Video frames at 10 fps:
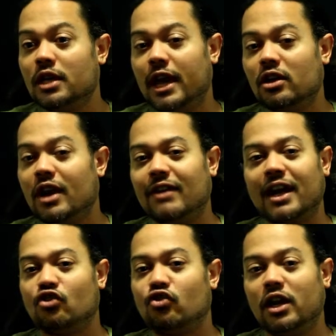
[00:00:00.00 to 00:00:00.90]
Yeah, you'll have like
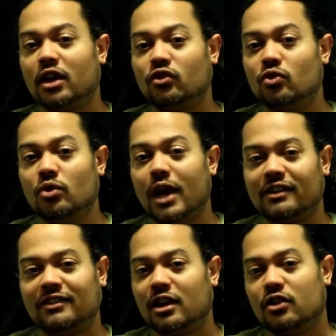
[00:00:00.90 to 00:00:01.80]
a trailer 2, like a
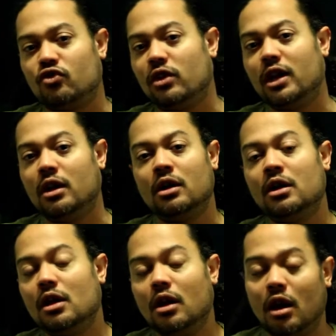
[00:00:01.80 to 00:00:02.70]
second trailer
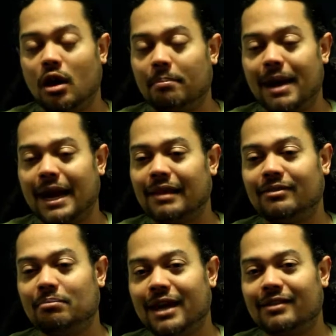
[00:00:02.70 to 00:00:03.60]

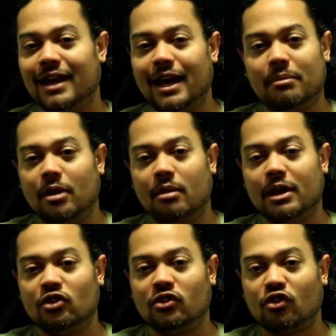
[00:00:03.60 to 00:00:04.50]
by the time
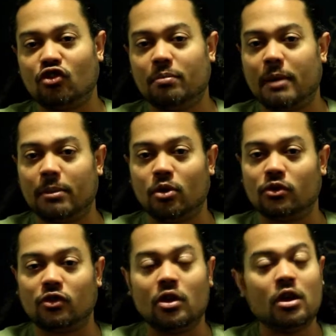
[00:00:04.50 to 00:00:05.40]
Agents of S.H.I.E.L.D. pop around.
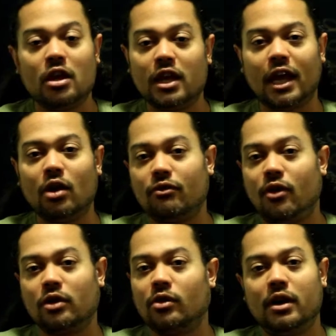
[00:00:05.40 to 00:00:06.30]
So you can look
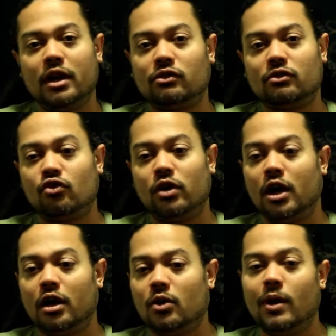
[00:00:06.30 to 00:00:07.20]
forward to our next
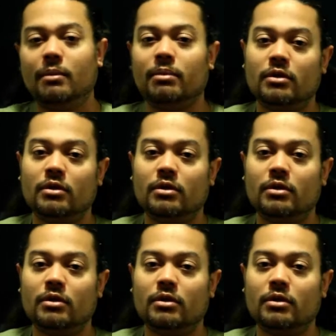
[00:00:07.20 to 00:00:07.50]
trailer on the web.